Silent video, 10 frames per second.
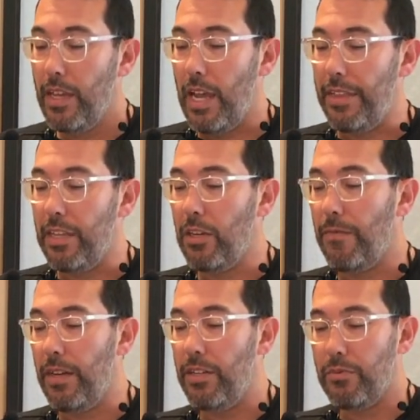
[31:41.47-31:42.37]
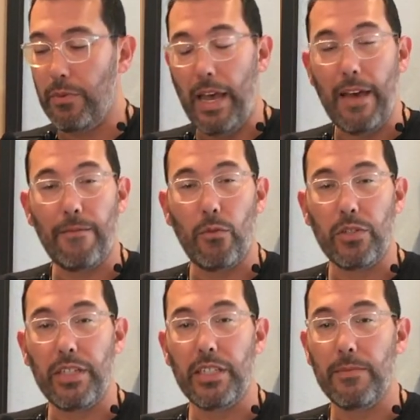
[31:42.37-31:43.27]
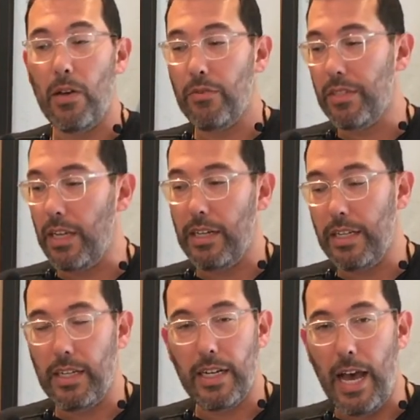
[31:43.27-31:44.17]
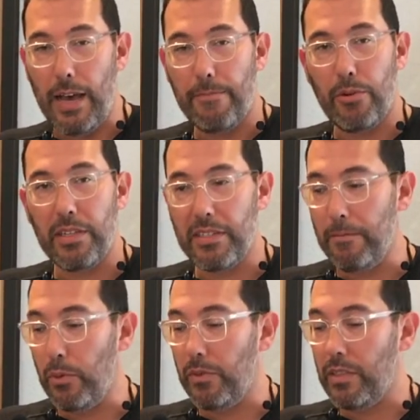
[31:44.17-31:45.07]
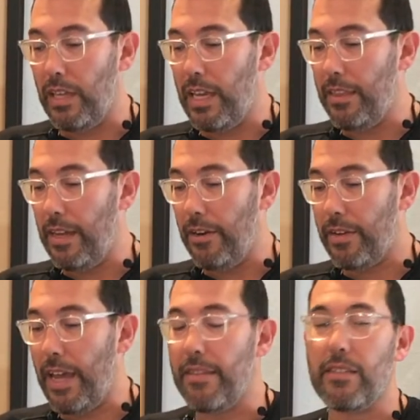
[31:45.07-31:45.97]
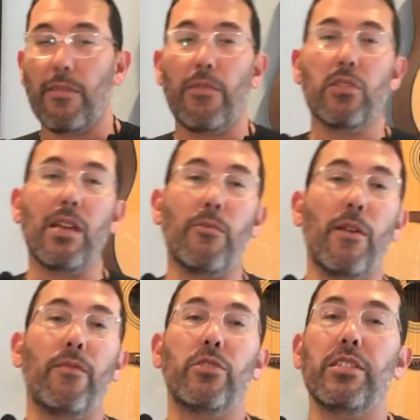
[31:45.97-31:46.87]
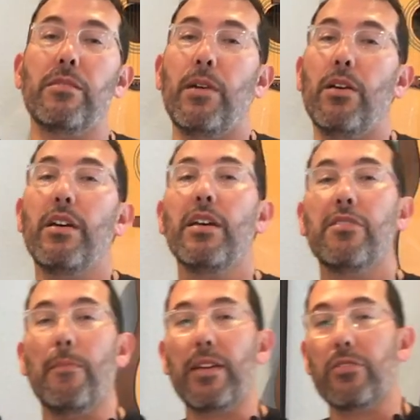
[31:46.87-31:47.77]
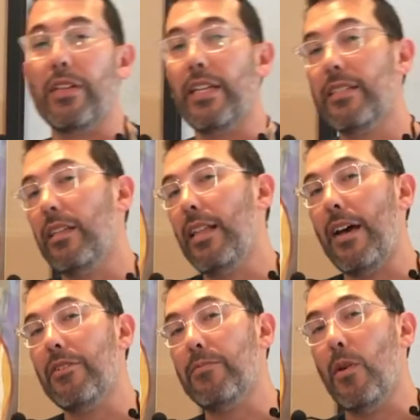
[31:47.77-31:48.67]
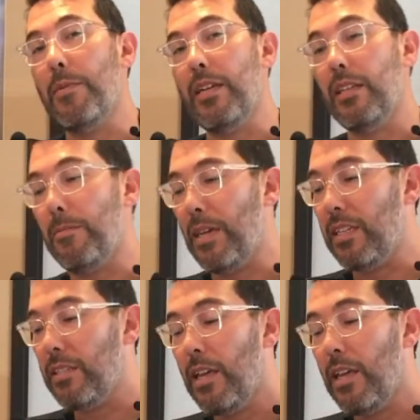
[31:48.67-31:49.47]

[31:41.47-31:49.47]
And then you finish at fortissimo, da da da da da. Pretty simple to end there, okay? That's the first time we're at fortissimo, so make sure it is the loudest moment in the piece